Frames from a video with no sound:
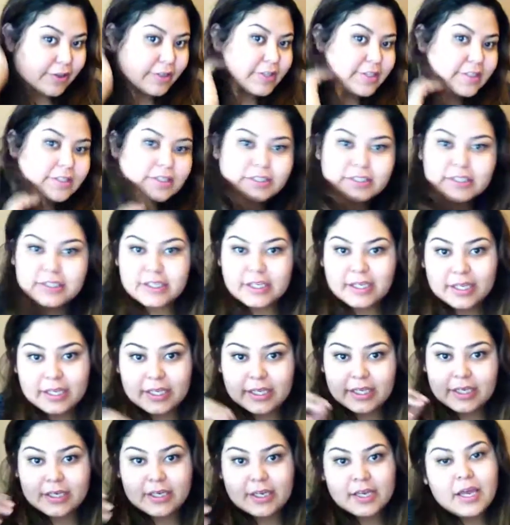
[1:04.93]

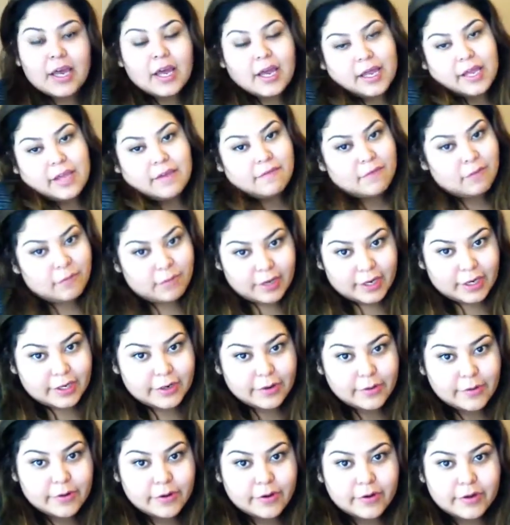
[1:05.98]
Disneyland. Even when I
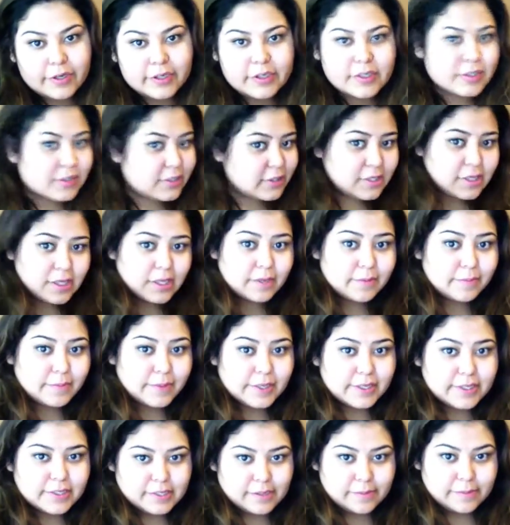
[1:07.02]
don't go to Disneyland,
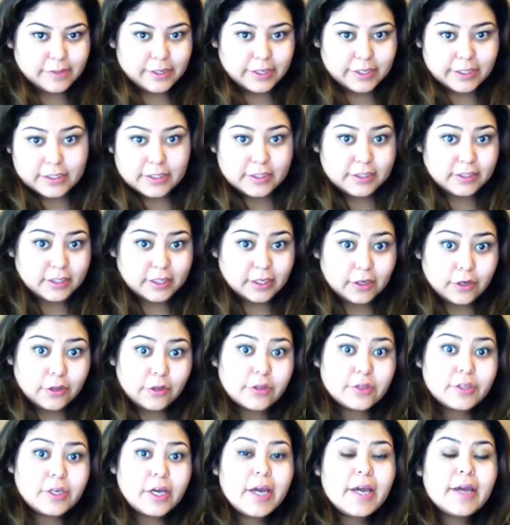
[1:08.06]
because I'm not at Disneyland all
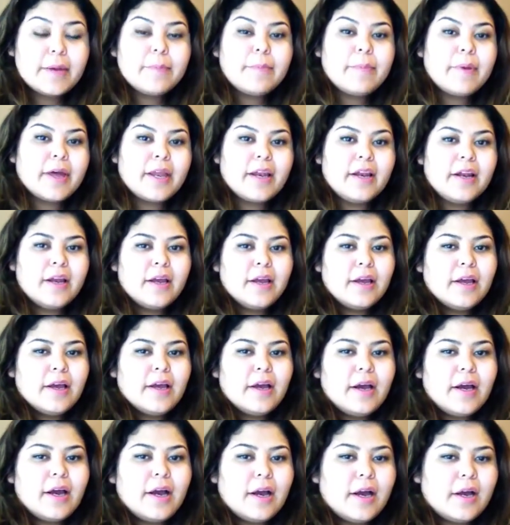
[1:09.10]
the time. But,
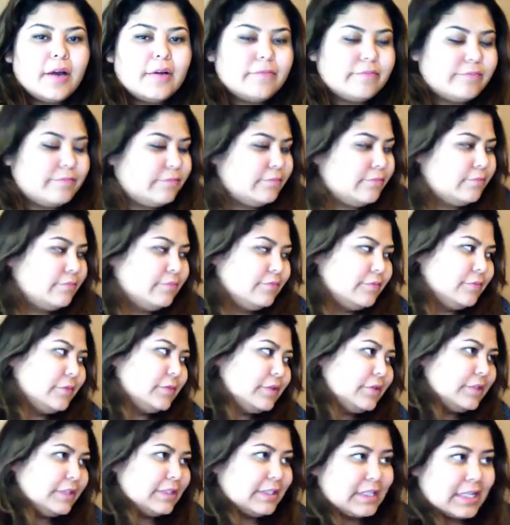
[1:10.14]
you
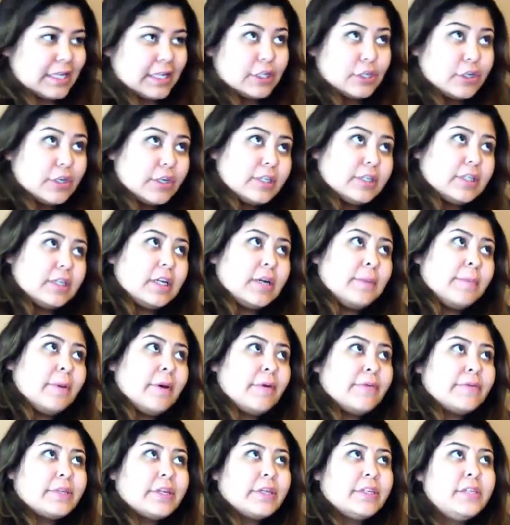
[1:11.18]
know, just, like, dressing up.
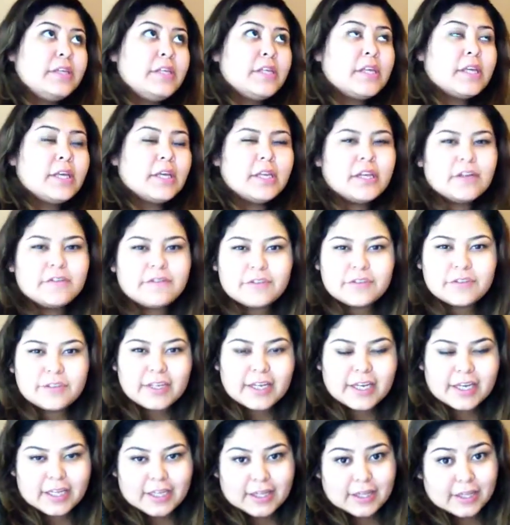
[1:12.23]
I was actually thinking of doing,
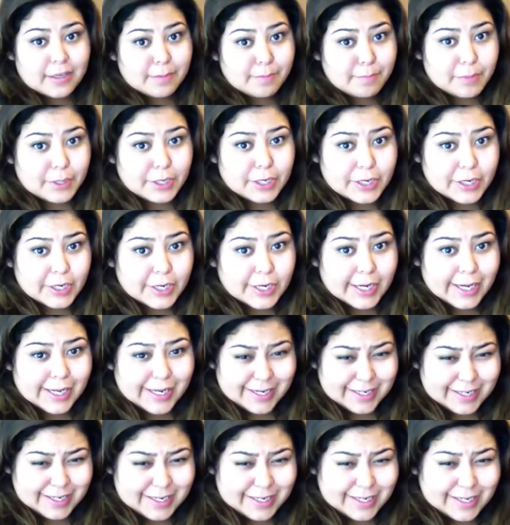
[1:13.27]
like, a theme park
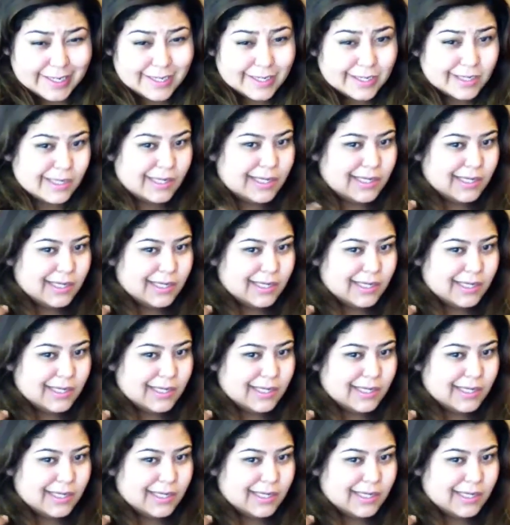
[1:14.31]
kind of, like,